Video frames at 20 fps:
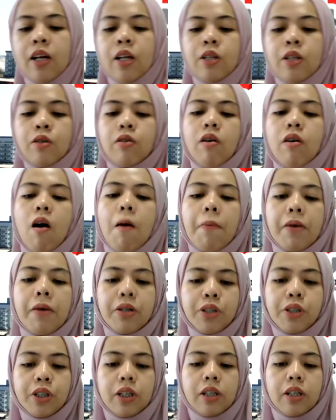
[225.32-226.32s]
So the
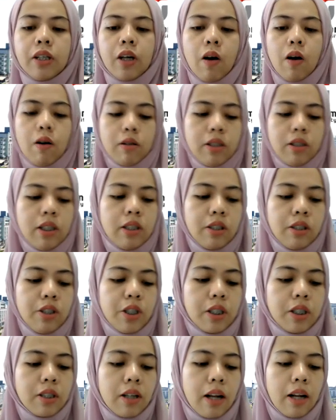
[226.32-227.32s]
operational cost is
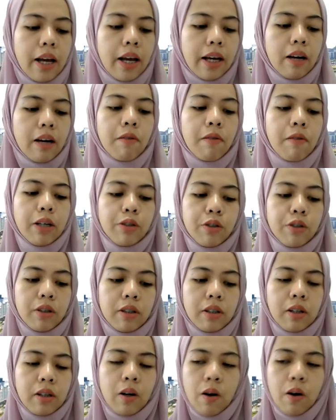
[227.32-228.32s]
just like a
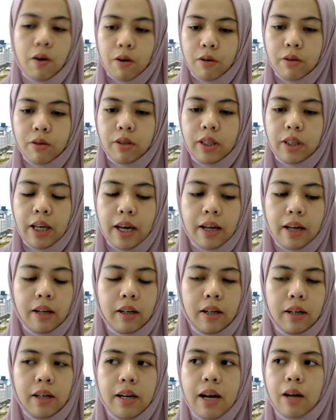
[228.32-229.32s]
regular cost,
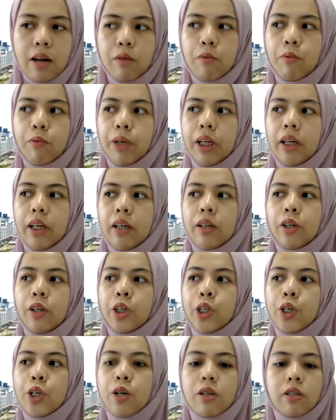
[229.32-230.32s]
that we
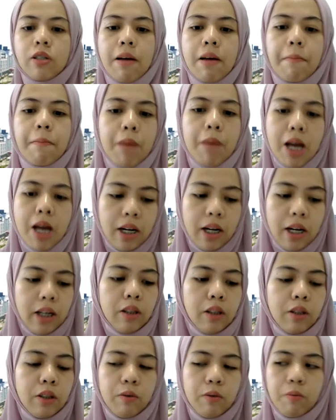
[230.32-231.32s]
incurred some
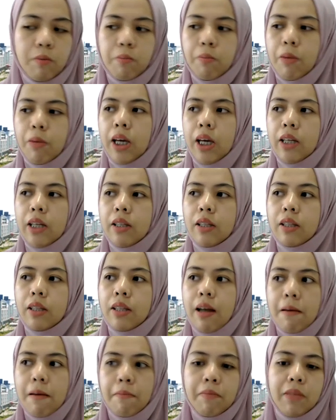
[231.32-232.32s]
money to pay
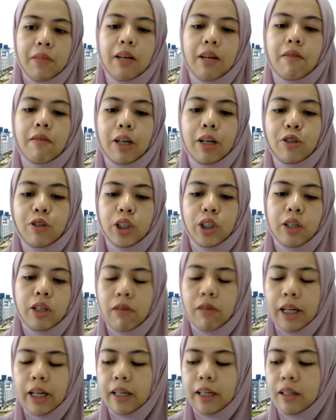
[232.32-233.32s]
something
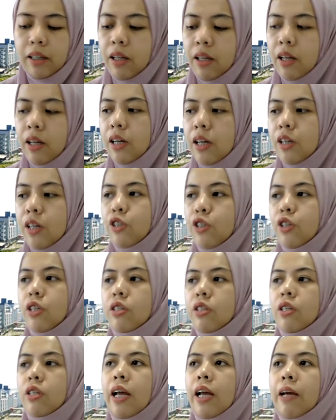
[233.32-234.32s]
regularly,
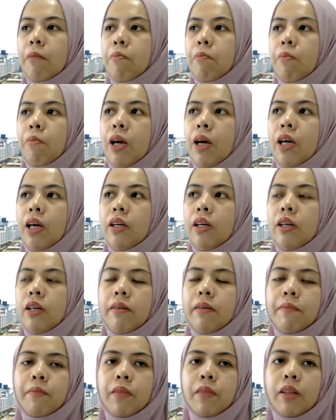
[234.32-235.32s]
just like
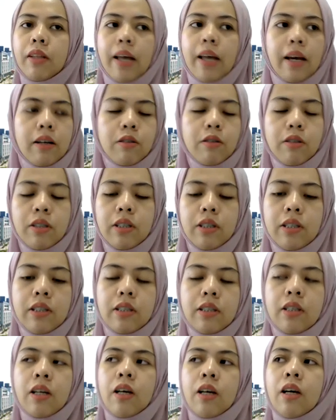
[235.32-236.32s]
paying
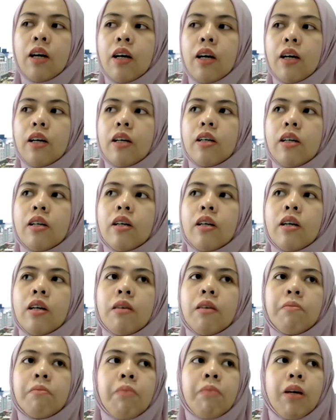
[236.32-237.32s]
taxes,
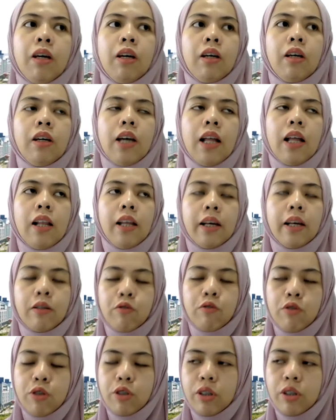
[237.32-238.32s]
paying
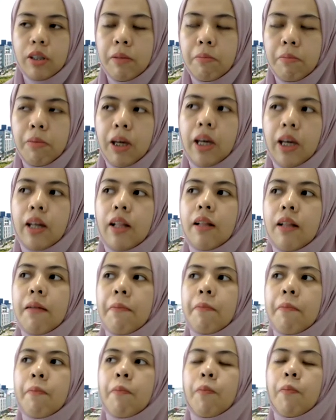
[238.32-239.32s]
electricity
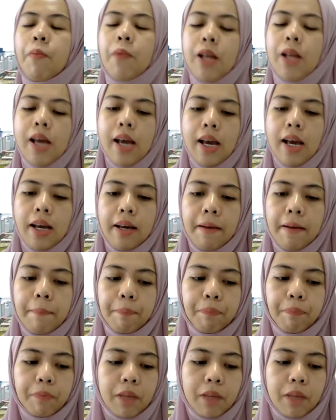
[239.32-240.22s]
bill, paying